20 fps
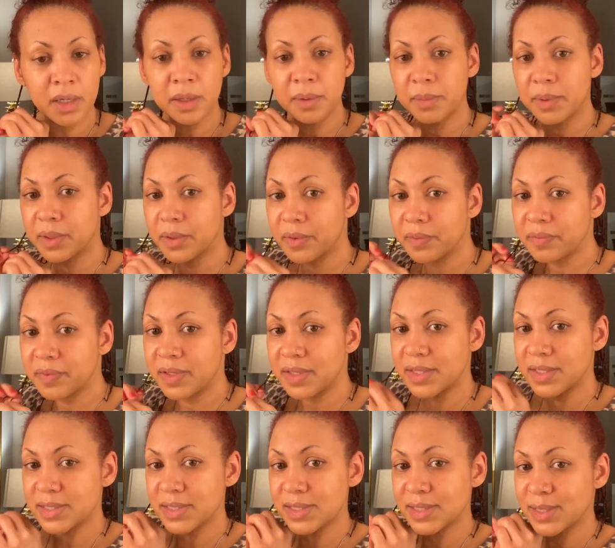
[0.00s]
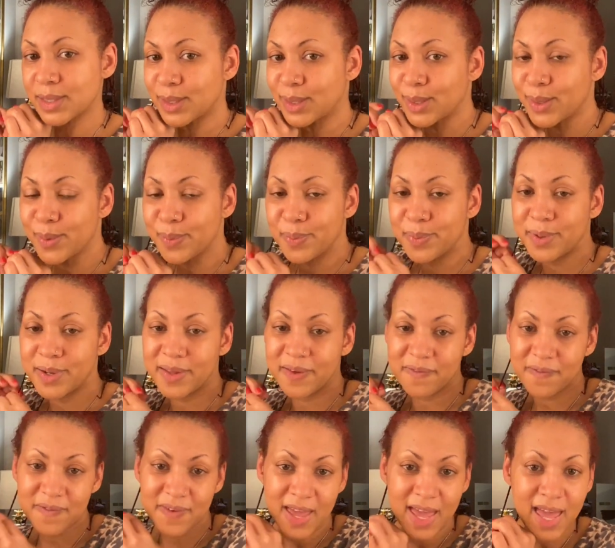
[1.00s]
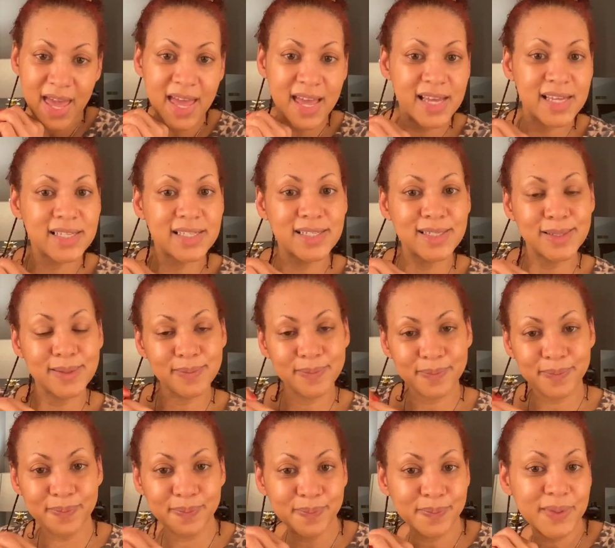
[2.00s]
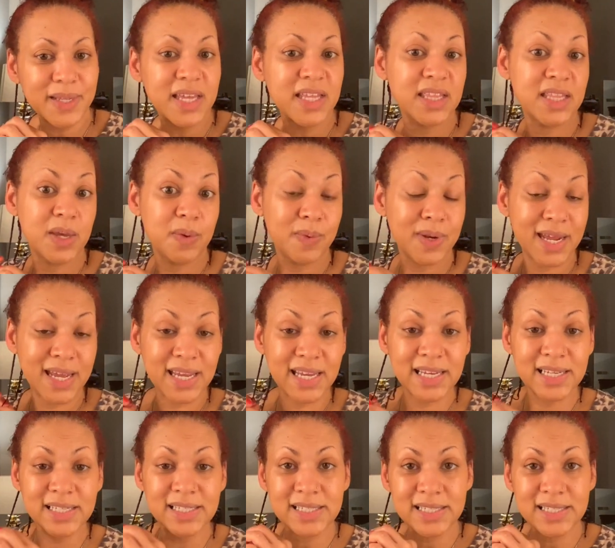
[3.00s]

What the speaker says: but hopefully this is gonna go pretty fast. And then when I get